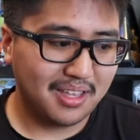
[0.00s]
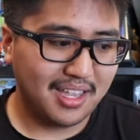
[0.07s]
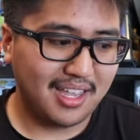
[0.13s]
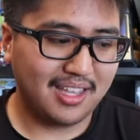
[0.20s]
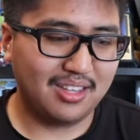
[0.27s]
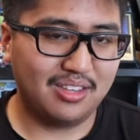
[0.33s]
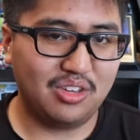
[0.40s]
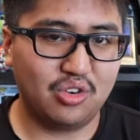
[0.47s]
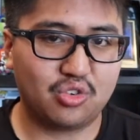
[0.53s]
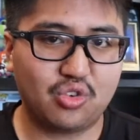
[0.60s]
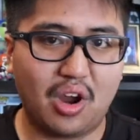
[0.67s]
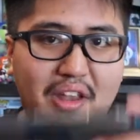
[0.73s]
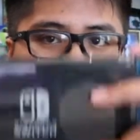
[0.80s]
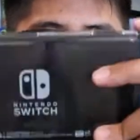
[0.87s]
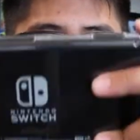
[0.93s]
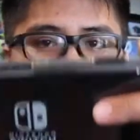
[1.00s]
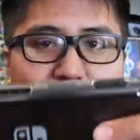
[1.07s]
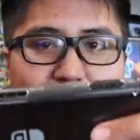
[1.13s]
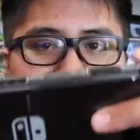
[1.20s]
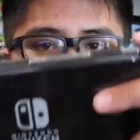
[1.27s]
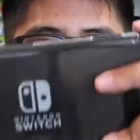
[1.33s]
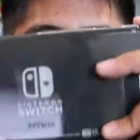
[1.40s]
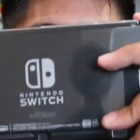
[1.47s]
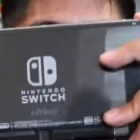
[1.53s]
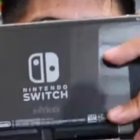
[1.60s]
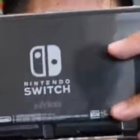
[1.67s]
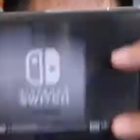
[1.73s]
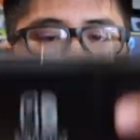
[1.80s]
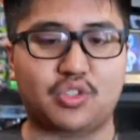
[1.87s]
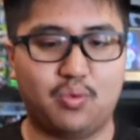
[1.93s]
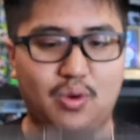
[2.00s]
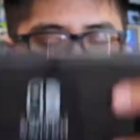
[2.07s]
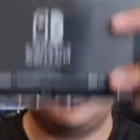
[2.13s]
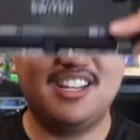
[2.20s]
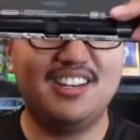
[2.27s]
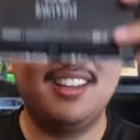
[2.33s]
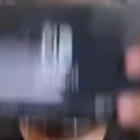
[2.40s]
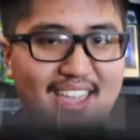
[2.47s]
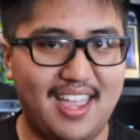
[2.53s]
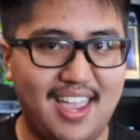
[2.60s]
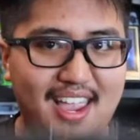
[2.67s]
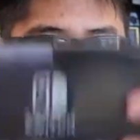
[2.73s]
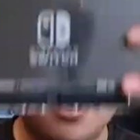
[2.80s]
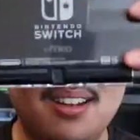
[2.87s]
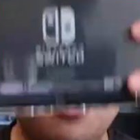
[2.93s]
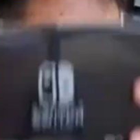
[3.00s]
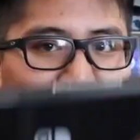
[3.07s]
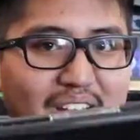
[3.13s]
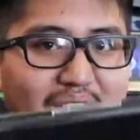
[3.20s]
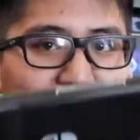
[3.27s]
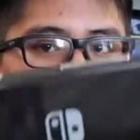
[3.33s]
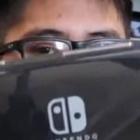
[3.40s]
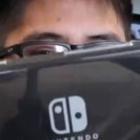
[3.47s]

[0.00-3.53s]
and you're trying to like move the screen and like